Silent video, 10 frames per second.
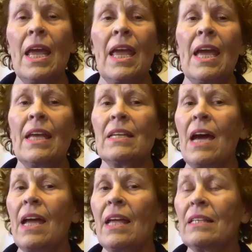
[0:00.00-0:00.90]
and
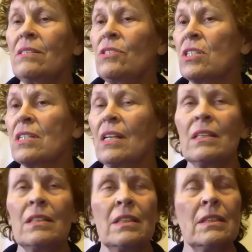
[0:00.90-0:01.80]
I just
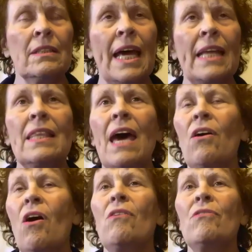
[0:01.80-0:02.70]
let that
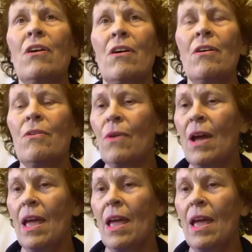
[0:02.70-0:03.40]
all go.